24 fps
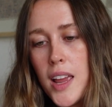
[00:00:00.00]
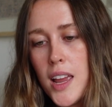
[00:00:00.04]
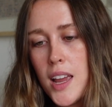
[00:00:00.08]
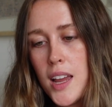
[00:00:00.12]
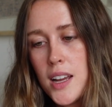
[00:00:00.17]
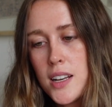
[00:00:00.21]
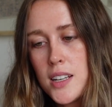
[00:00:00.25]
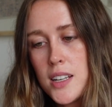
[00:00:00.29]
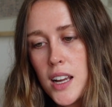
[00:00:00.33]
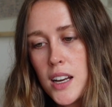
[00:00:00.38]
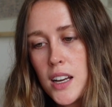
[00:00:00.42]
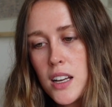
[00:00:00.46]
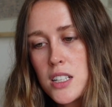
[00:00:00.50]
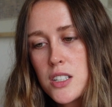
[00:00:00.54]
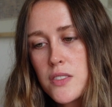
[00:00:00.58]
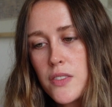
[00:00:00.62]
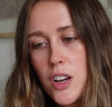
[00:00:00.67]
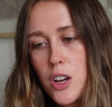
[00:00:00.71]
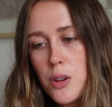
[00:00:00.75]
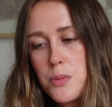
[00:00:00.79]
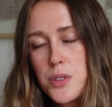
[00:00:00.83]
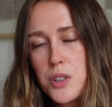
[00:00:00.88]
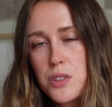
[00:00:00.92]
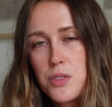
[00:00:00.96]
and getting it
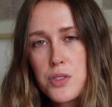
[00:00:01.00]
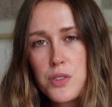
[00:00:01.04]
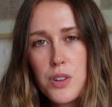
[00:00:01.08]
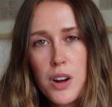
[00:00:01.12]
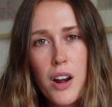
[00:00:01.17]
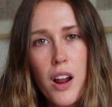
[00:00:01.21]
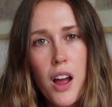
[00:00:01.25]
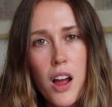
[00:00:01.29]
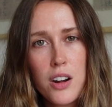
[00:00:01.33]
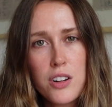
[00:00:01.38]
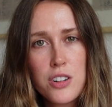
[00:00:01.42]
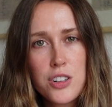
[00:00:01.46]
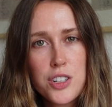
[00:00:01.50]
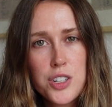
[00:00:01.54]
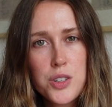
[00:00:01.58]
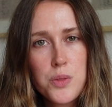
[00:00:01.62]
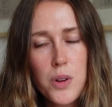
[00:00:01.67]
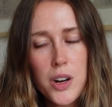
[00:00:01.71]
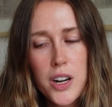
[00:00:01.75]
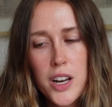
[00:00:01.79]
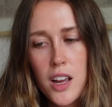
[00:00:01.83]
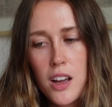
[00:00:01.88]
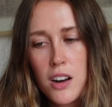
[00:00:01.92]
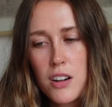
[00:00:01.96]
developed, it was around $120,
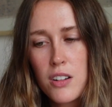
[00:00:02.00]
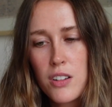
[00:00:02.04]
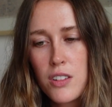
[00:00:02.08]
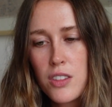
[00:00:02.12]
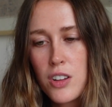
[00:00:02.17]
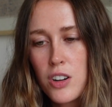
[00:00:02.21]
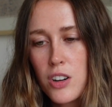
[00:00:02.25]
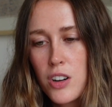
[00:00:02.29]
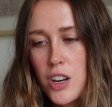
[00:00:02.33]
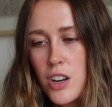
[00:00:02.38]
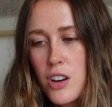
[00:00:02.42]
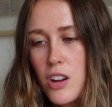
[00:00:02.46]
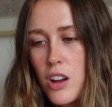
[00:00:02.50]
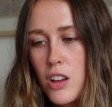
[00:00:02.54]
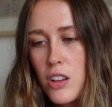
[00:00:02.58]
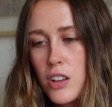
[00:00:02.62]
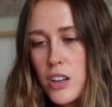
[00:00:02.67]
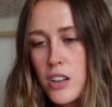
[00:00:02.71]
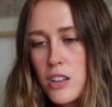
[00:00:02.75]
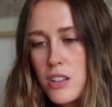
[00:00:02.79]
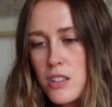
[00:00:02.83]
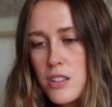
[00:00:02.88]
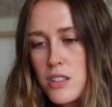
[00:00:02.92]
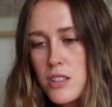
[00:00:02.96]

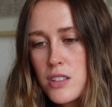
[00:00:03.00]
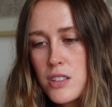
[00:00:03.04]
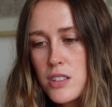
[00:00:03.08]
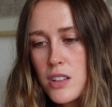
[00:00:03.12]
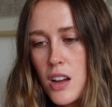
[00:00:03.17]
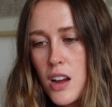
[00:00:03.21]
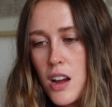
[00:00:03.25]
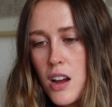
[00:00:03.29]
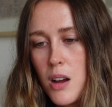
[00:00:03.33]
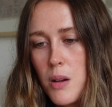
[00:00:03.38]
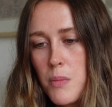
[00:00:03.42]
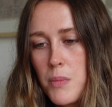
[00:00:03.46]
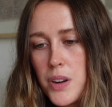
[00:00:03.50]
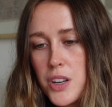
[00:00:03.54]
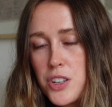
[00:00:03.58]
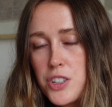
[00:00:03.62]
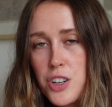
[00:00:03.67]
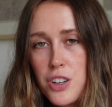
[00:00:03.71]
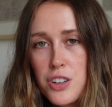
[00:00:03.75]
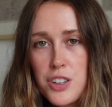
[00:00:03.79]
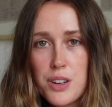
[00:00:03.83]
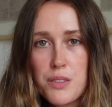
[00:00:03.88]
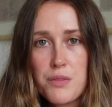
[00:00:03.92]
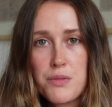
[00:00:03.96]
$130, but it
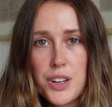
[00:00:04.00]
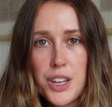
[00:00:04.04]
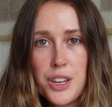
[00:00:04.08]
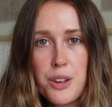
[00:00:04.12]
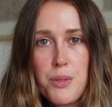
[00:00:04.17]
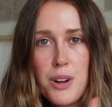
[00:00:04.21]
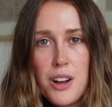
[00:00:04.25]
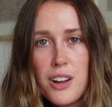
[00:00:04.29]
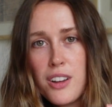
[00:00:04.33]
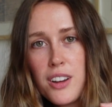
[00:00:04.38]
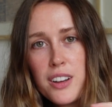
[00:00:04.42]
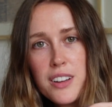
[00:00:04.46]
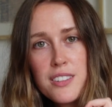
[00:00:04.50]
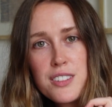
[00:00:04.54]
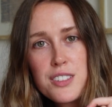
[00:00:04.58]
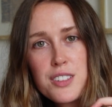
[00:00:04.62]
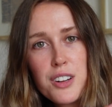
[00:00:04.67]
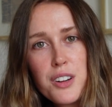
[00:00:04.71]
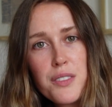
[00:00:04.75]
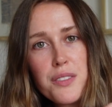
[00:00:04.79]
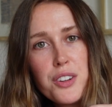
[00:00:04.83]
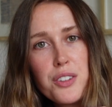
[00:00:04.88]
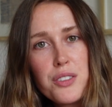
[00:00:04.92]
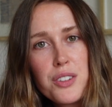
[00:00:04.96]
turned out really well. I'll
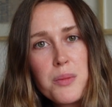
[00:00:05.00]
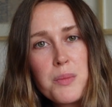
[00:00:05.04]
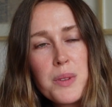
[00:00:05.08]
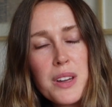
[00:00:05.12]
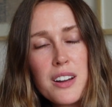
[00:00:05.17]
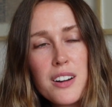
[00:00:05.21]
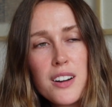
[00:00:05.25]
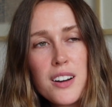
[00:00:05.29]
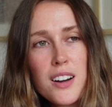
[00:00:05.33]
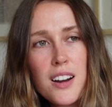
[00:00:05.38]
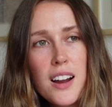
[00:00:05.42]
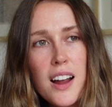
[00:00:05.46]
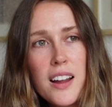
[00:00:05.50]
insert a few of them here.